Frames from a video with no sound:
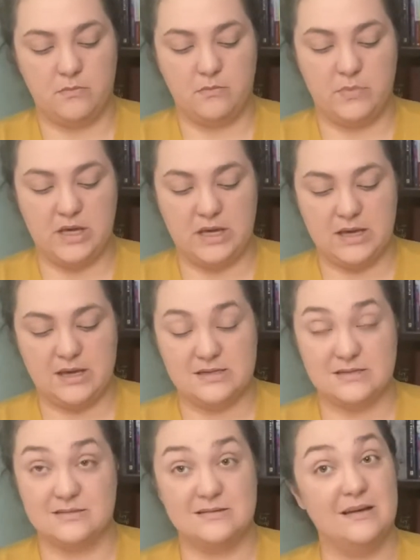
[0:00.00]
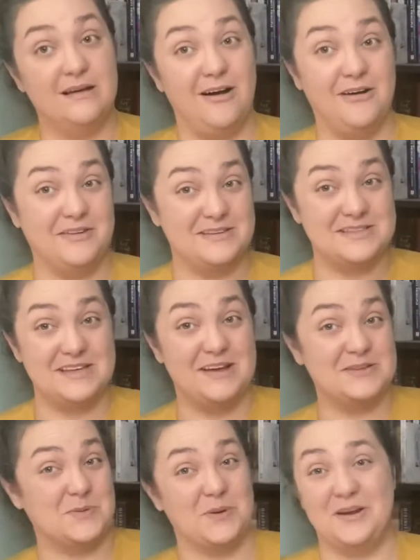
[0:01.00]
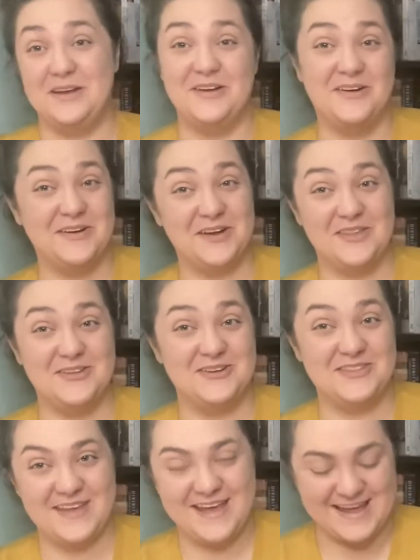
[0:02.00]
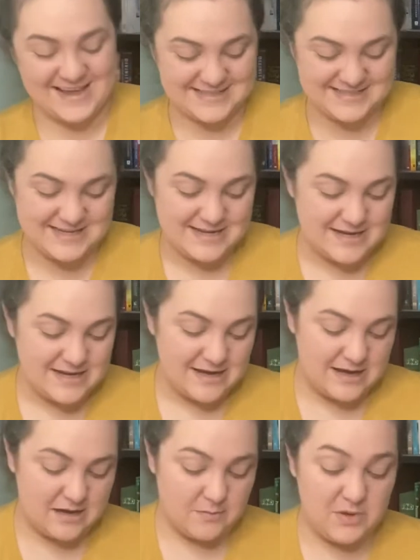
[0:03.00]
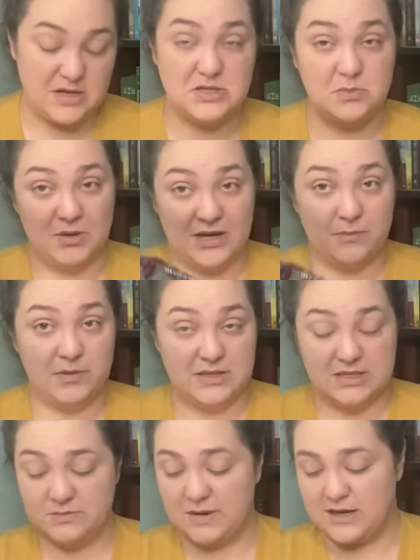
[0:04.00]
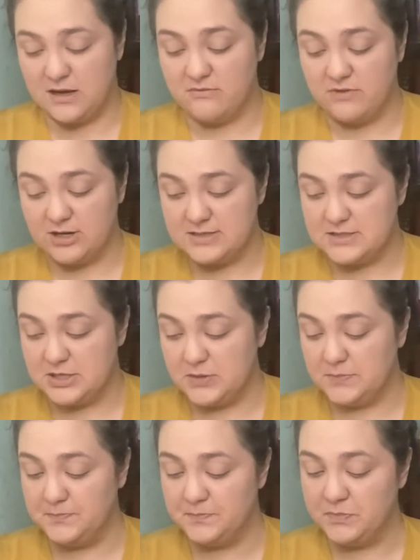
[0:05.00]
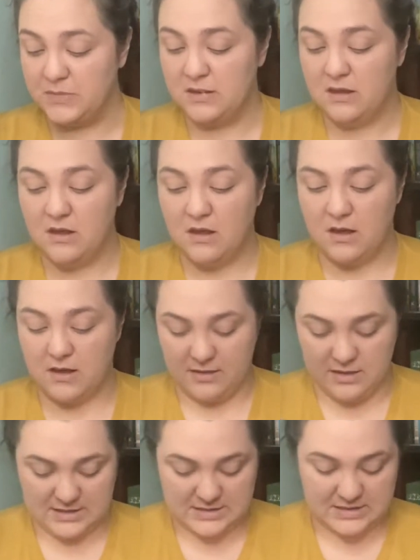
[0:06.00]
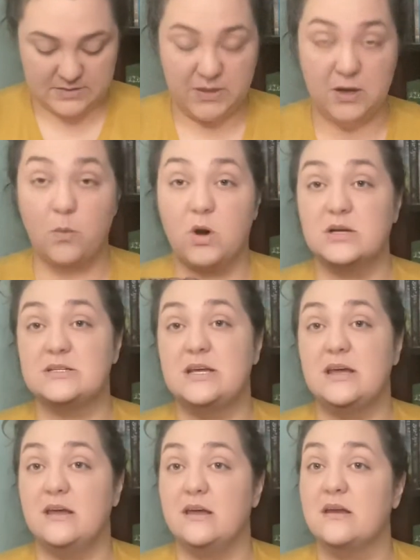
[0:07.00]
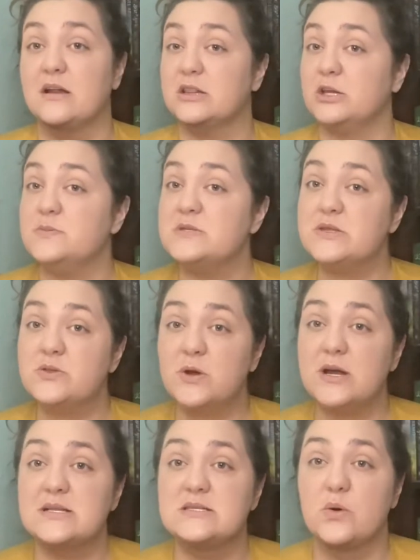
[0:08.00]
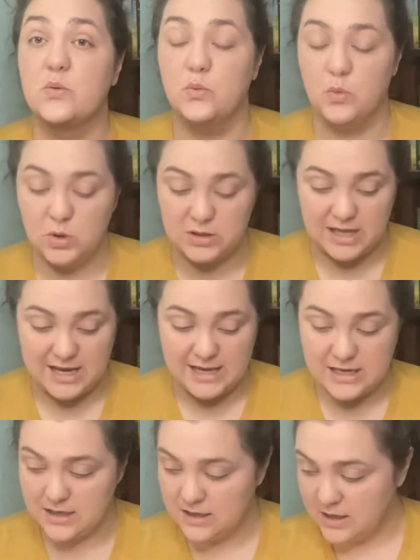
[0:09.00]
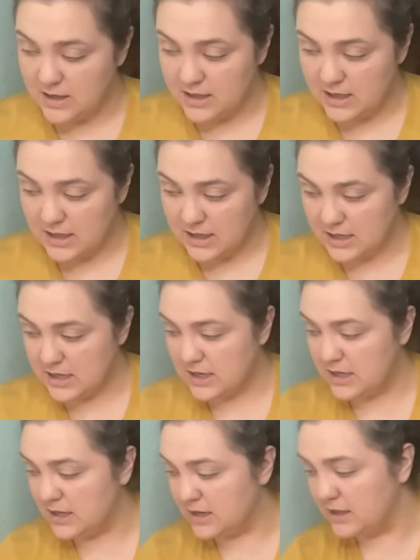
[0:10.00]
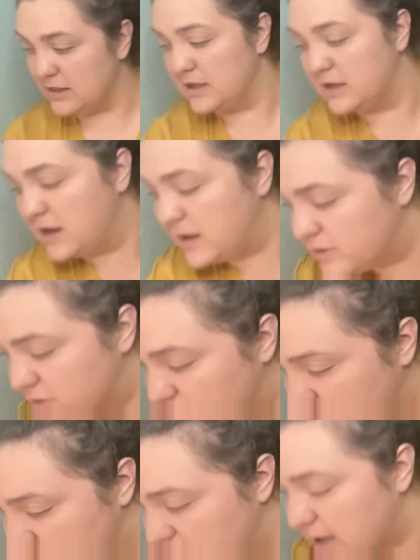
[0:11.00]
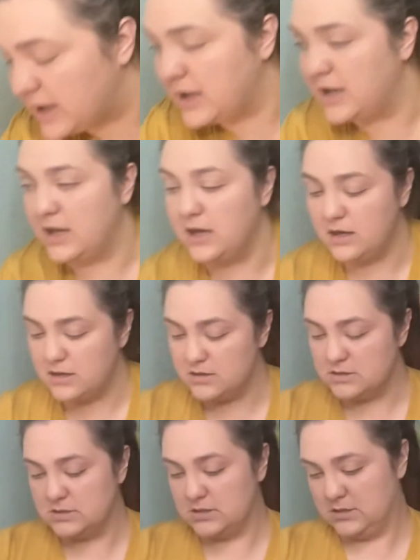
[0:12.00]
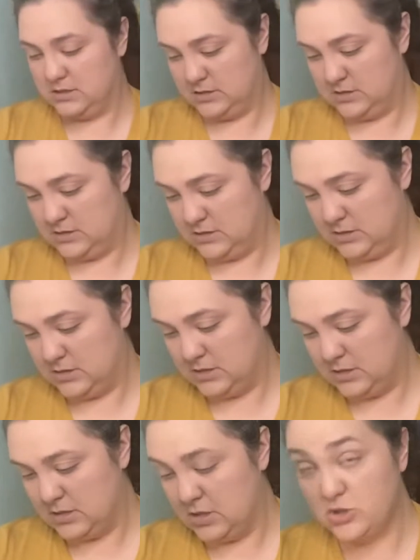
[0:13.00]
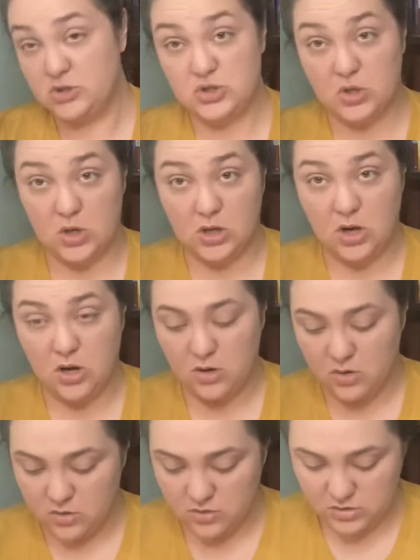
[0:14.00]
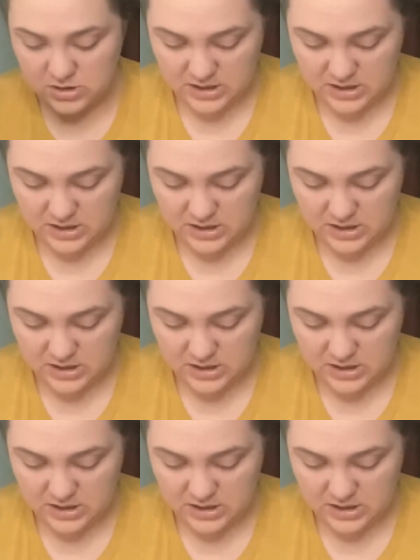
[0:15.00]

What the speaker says: Because obviously I was working on other things. But I do plan to pick this back up very soon. This is being worked in Loops and Threads Wool-like in the colorways Charcoal